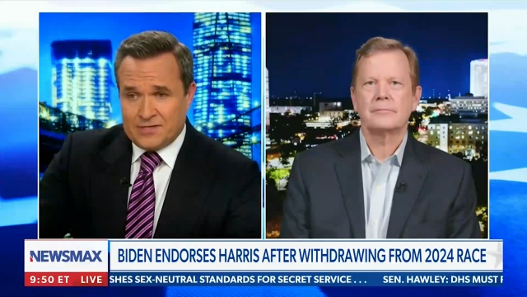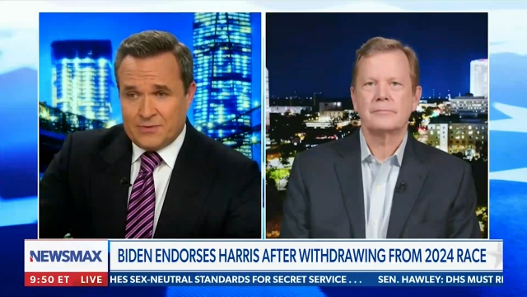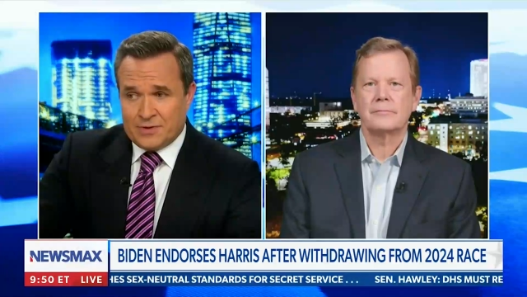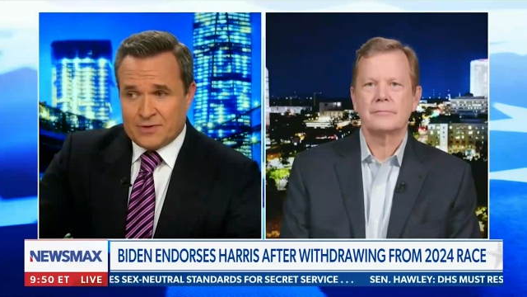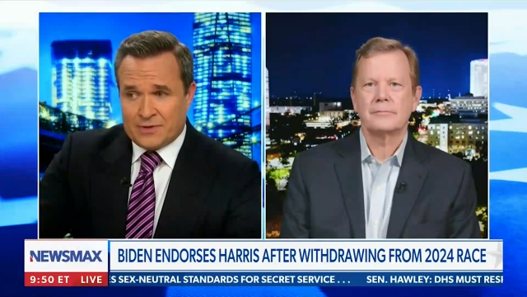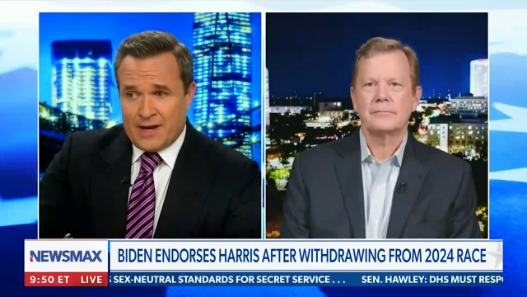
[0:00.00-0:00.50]

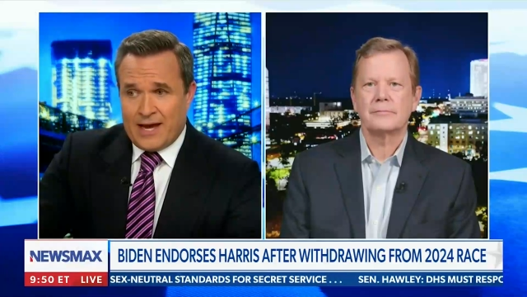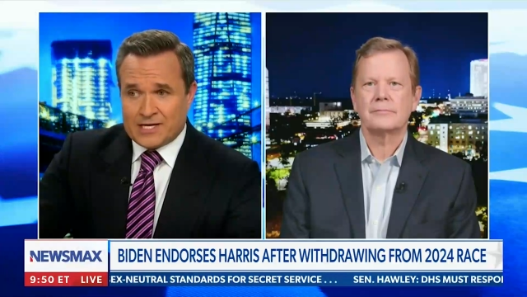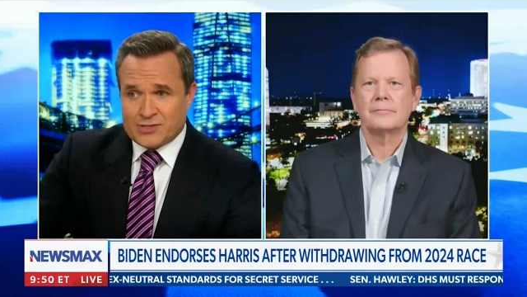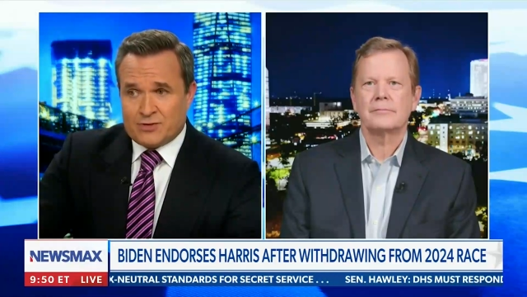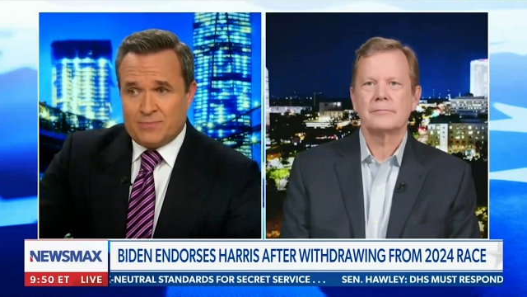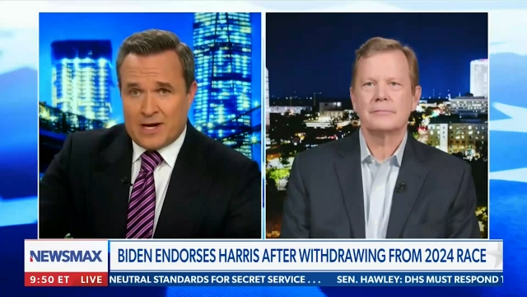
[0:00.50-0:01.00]
Speaker 1: with her
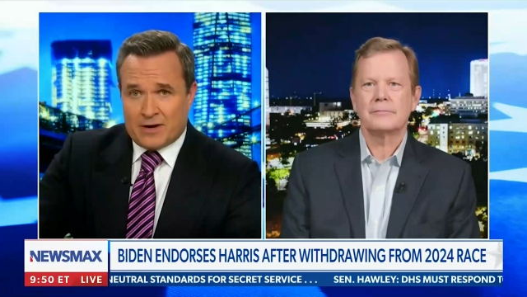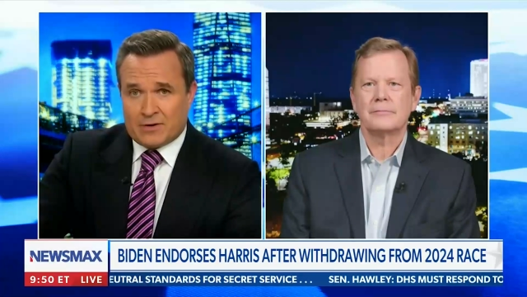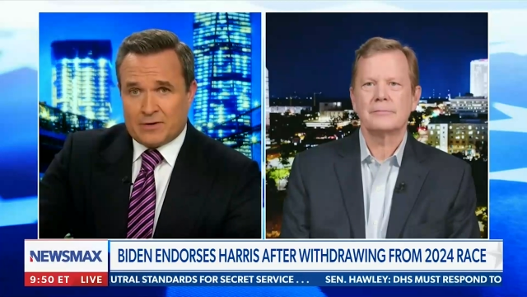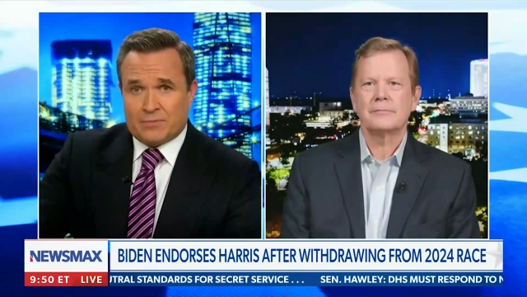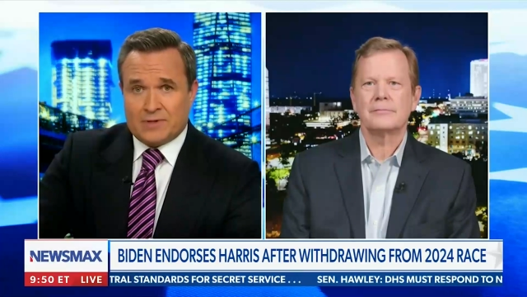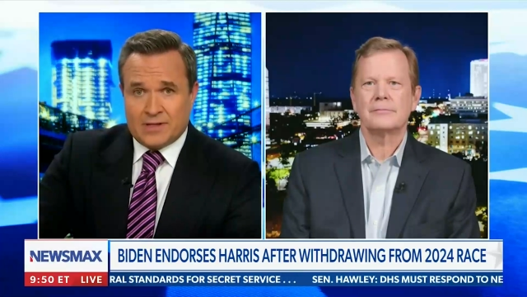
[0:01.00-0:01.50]

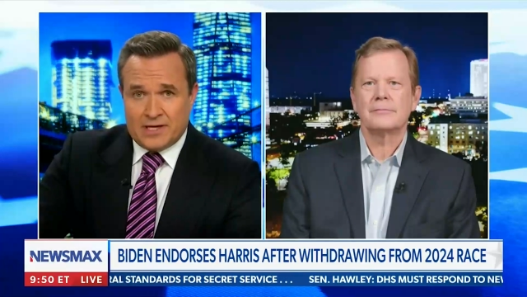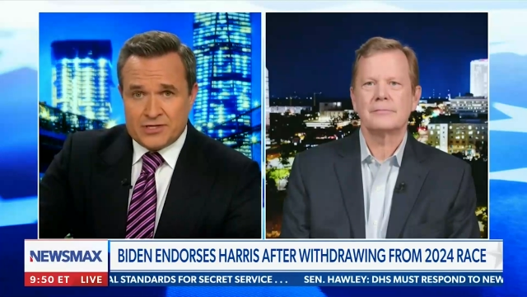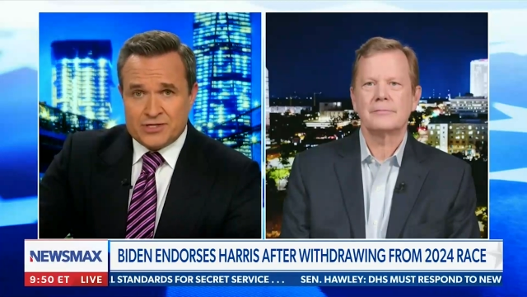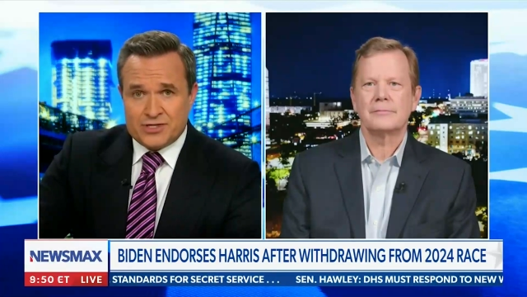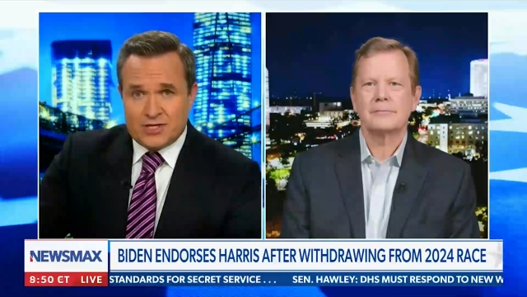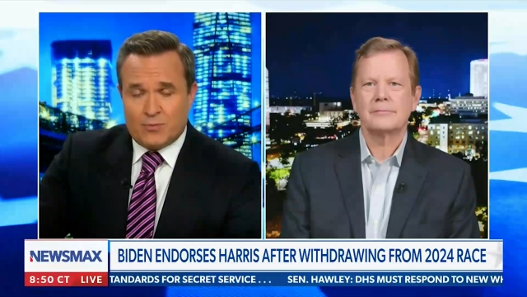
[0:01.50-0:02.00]
extramarital
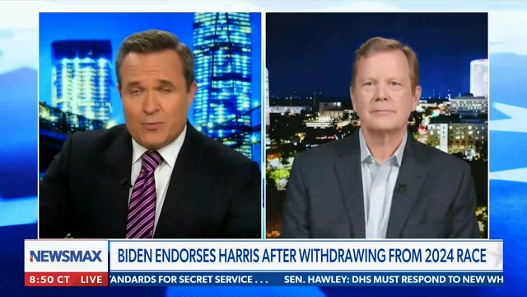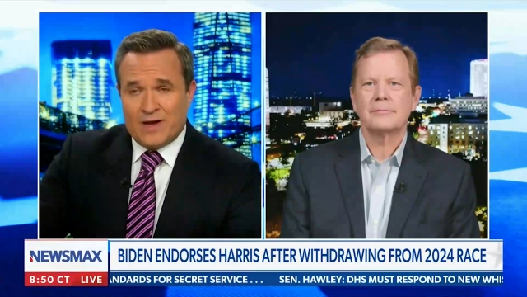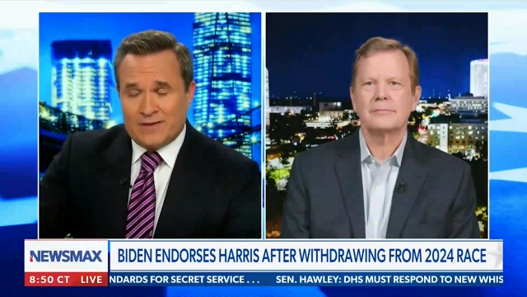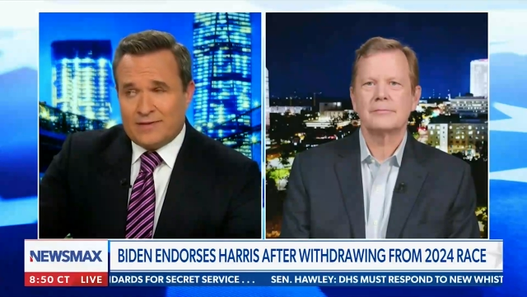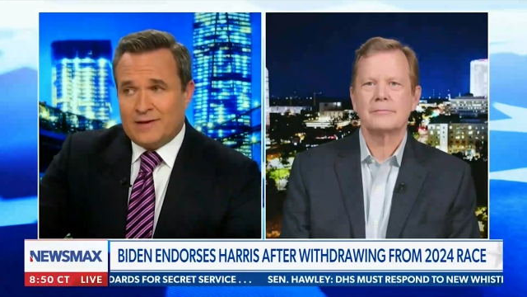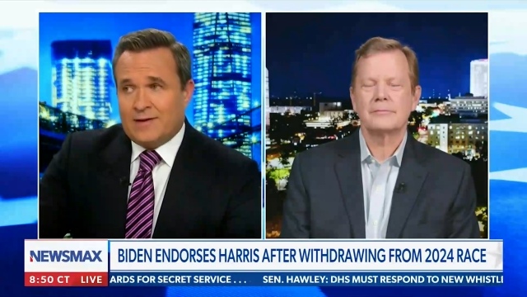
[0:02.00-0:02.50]
relationship
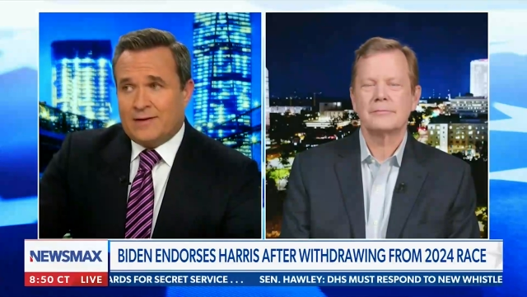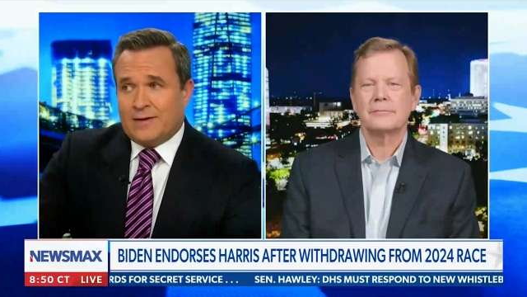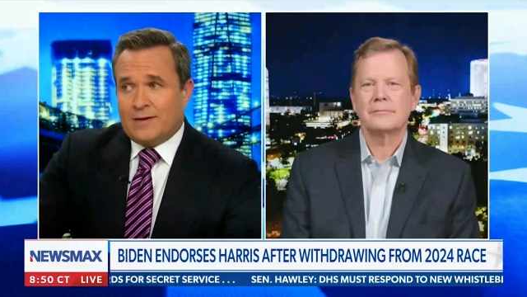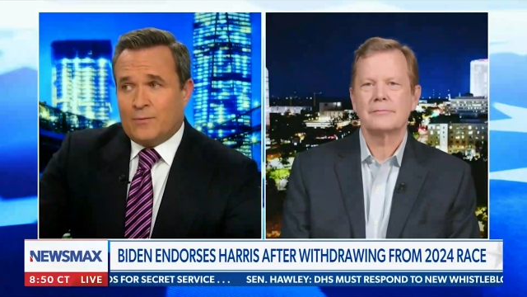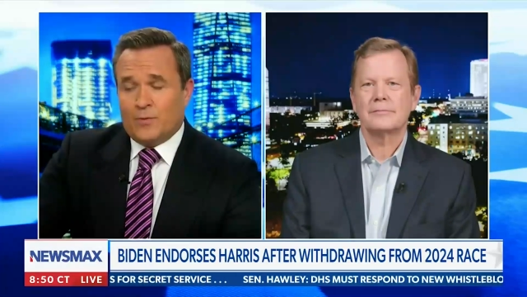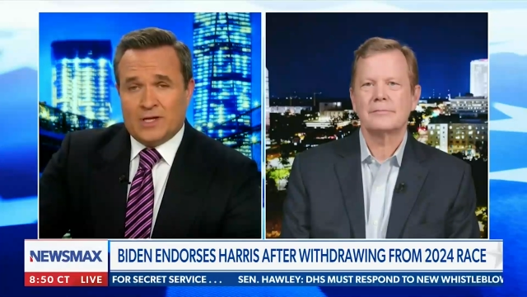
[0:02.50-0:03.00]
with
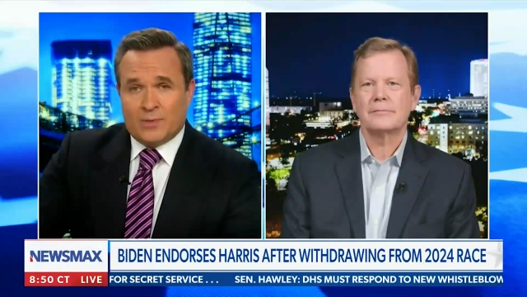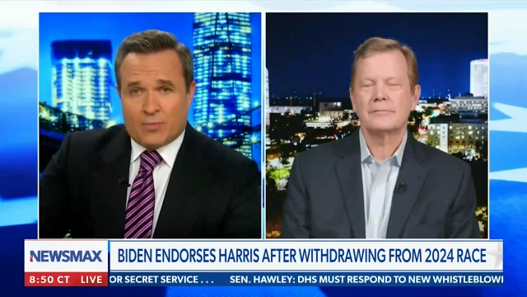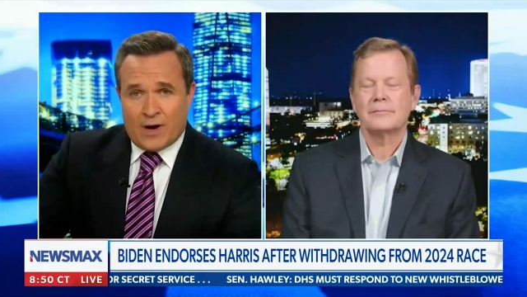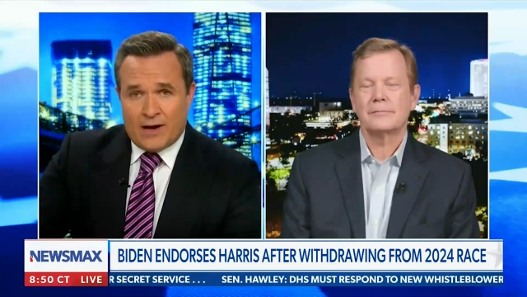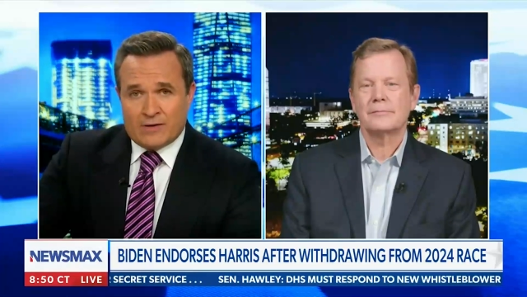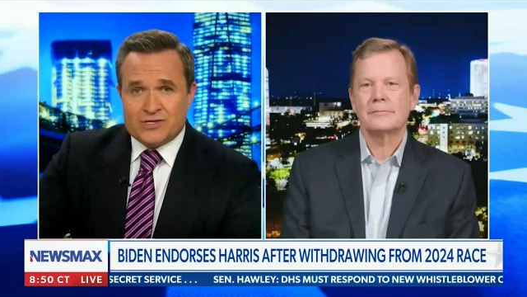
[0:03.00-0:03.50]
Willie
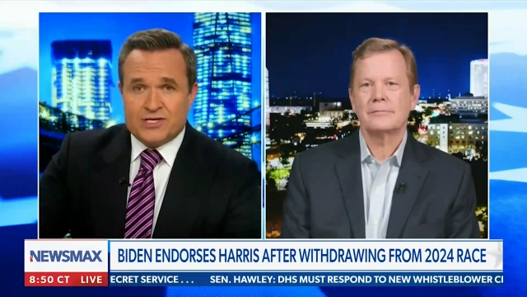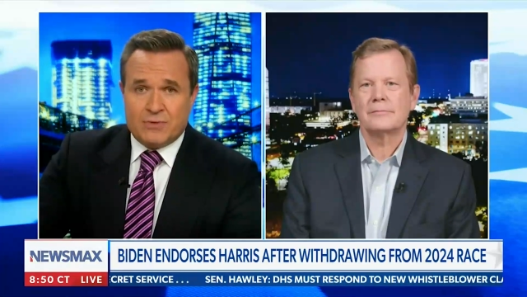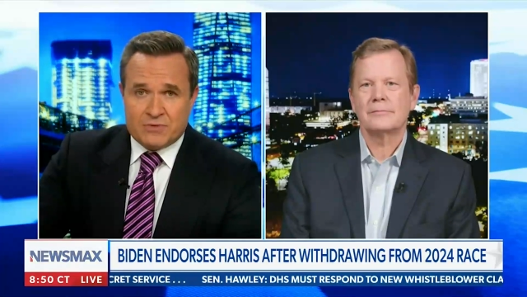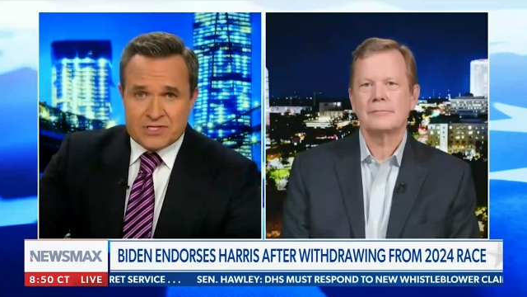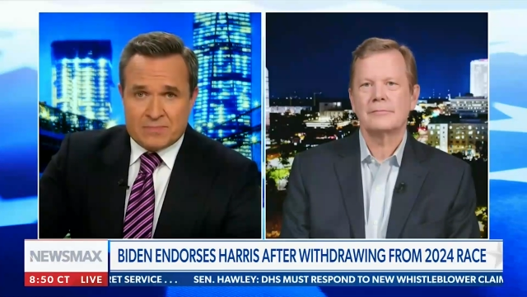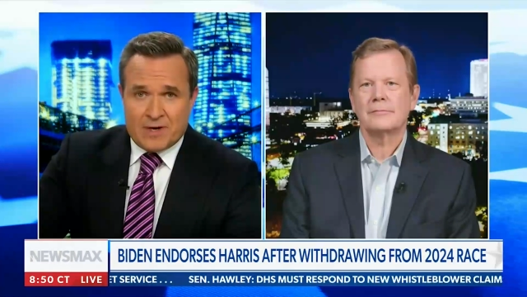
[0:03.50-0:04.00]
Brown. She
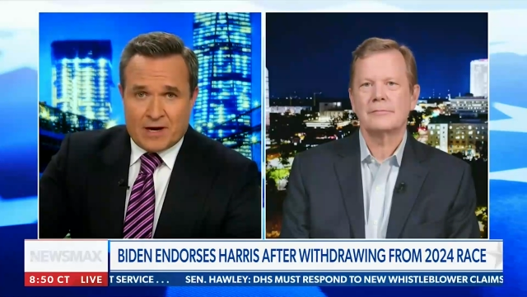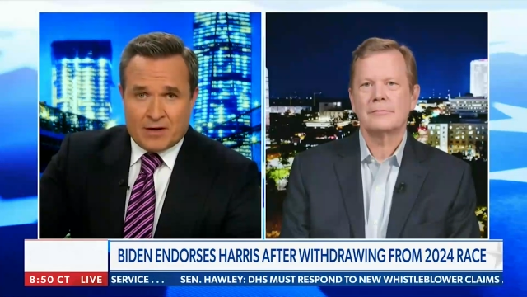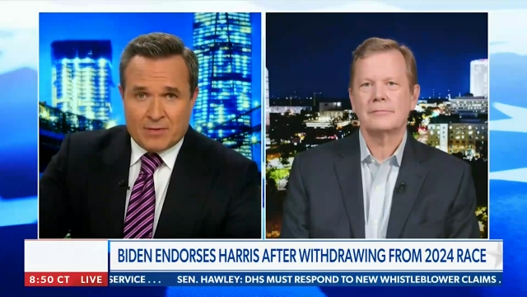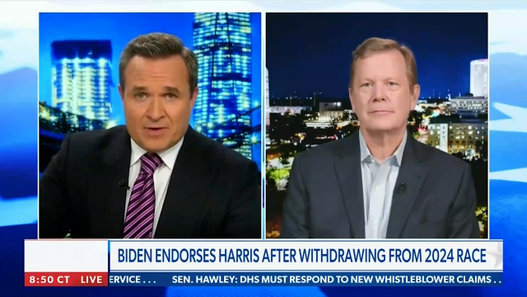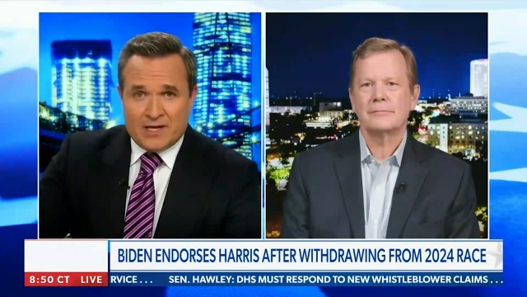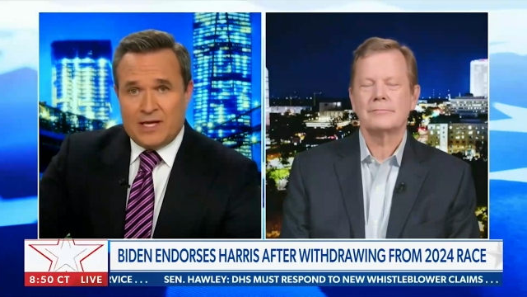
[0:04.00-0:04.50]
wasn't married, but he